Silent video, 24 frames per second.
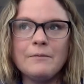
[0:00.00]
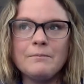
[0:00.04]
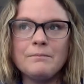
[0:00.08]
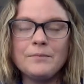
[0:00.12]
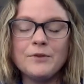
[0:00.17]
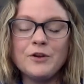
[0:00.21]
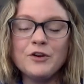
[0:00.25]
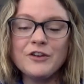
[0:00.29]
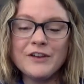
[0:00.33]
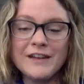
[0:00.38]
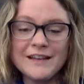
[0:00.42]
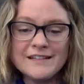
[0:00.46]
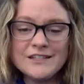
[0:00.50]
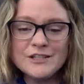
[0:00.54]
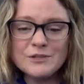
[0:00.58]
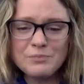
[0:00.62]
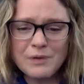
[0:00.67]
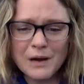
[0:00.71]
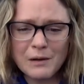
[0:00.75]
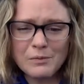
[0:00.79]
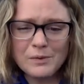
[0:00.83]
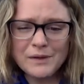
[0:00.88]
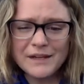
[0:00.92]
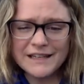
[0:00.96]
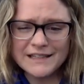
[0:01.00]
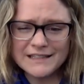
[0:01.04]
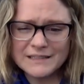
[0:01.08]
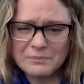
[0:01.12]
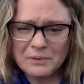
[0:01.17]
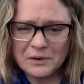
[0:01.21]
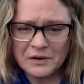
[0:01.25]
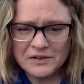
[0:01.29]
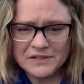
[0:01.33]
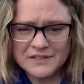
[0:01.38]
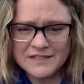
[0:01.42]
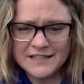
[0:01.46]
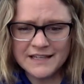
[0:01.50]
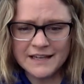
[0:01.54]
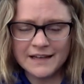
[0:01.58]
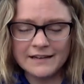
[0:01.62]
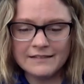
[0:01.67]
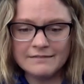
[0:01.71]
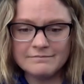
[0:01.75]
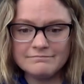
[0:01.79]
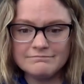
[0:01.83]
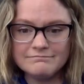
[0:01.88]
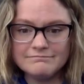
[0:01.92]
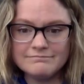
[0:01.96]
your kids are probably experiencing
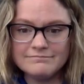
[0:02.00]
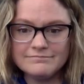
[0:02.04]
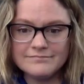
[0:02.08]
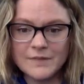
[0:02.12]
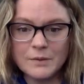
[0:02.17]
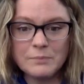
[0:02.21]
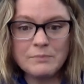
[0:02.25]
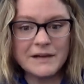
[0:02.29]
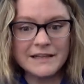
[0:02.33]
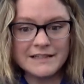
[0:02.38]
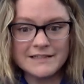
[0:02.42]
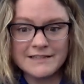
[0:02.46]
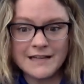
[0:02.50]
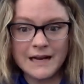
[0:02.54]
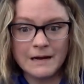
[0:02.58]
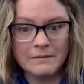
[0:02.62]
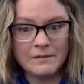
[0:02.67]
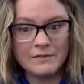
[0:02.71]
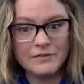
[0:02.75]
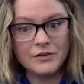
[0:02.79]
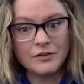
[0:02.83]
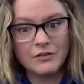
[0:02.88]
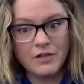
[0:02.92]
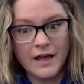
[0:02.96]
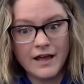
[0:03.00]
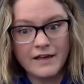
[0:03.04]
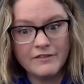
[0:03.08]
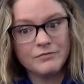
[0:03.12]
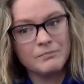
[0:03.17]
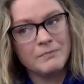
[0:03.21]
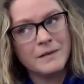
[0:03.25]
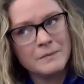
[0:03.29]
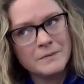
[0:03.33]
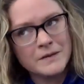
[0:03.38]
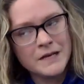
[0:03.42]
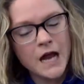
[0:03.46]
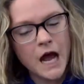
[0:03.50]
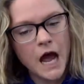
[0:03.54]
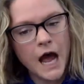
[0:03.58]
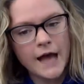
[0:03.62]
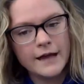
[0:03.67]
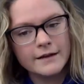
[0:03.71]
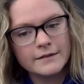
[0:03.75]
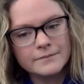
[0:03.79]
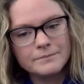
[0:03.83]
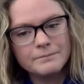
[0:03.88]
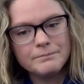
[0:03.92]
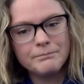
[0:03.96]
the best time of their life. Maybe
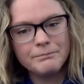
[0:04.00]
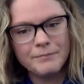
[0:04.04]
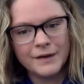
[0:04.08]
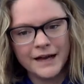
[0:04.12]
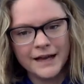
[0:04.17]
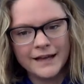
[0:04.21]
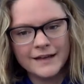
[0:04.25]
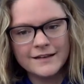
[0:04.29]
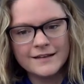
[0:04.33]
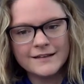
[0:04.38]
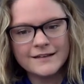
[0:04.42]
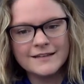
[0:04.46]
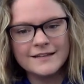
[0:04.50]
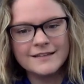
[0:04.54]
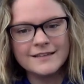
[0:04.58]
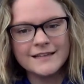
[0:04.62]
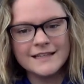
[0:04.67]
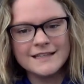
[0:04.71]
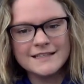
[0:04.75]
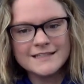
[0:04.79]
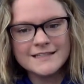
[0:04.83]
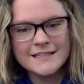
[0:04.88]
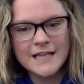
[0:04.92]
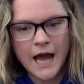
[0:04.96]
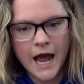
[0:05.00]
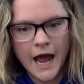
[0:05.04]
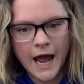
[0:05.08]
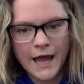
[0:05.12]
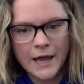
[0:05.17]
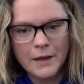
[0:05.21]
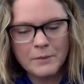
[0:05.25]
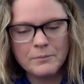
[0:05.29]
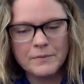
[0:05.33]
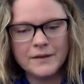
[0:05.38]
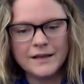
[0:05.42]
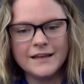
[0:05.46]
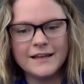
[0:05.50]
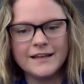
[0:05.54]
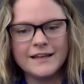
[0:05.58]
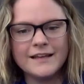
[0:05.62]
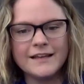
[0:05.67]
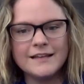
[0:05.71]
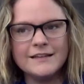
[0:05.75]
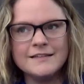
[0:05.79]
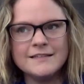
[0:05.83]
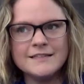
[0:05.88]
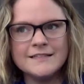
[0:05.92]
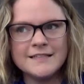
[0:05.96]
not, but this time
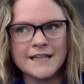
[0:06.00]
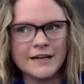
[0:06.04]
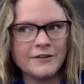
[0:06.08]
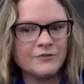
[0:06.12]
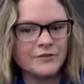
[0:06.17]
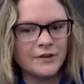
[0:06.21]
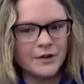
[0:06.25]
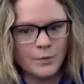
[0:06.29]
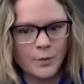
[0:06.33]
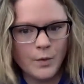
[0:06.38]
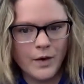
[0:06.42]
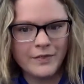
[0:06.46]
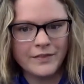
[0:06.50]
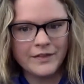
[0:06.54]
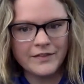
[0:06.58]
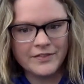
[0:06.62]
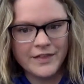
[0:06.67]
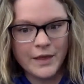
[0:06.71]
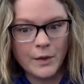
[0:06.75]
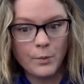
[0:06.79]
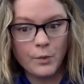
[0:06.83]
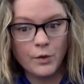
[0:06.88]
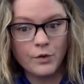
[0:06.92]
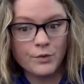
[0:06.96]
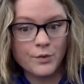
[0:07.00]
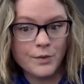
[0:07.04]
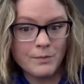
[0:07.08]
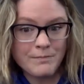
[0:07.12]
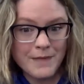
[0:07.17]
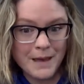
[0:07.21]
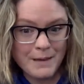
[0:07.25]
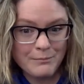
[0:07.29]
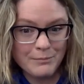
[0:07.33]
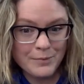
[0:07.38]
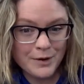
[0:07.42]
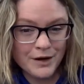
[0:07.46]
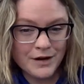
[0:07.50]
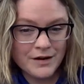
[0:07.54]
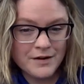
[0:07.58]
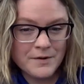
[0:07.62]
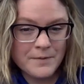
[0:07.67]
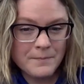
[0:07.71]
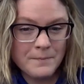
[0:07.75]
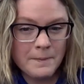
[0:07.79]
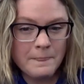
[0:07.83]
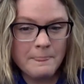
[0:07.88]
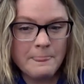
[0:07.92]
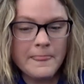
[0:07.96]
is definitely one that they will remember.
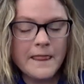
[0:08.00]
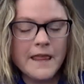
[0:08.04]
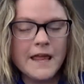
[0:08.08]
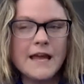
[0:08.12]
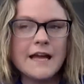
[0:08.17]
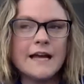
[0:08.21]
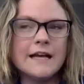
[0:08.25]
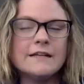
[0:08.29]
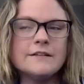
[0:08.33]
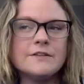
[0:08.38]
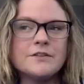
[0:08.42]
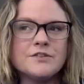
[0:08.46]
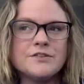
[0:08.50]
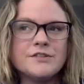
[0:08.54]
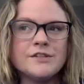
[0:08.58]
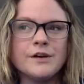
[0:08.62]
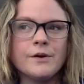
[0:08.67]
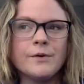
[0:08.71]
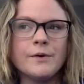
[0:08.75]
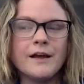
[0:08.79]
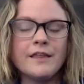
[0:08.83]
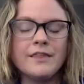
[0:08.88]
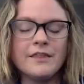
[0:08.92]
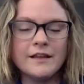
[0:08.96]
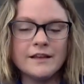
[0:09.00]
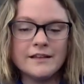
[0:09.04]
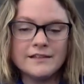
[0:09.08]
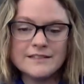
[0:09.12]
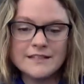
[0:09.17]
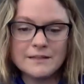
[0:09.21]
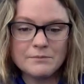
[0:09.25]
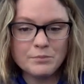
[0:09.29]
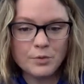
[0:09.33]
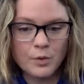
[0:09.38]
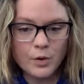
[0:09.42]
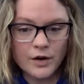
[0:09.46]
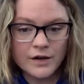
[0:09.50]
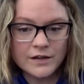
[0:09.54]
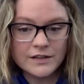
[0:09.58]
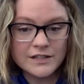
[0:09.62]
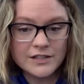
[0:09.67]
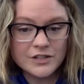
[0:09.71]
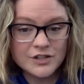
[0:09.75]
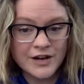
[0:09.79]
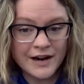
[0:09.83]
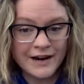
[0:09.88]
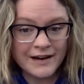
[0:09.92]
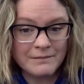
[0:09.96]
And so I think it's important to
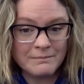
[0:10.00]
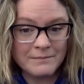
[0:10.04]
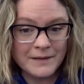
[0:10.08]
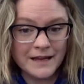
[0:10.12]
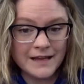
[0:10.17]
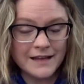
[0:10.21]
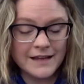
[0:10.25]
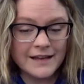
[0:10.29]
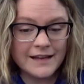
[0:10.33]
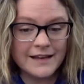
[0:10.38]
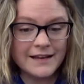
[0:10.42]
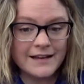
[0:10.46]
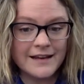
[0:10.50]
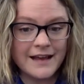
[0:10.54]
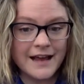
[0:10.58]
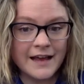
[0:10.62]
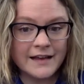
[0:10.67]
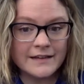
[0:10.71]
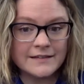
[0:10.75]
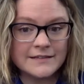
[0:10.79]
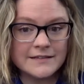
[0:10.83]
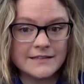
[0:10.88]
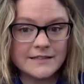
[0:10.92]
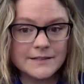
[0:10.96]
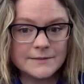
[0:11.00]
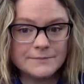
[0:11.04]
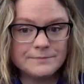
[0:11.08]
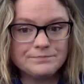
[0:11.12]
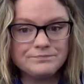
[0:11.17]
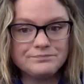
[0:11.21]
try to make it as